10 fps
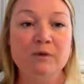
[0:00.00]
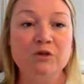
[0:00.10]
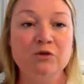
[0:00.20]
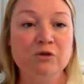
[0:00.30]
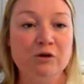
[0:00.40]

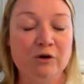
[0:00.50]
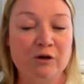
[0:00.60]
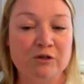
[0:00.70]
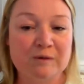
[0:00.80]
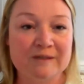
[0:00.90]
you're not
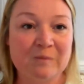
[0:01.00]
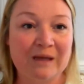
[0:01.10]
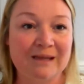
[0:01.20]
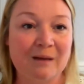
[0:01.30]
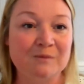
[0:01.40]
going to
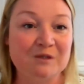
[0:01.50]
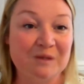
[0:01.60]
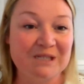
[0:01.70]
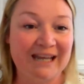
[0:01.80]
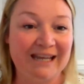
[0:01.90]
expect them to
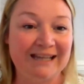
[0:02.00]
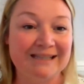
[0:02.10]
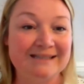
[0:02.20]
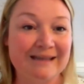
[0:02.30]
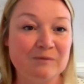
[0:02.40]
be taking
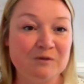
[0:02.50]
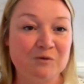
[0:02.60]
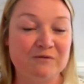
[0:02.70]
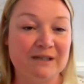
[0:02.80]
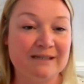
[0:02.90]
the same
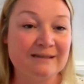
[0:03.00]
sort of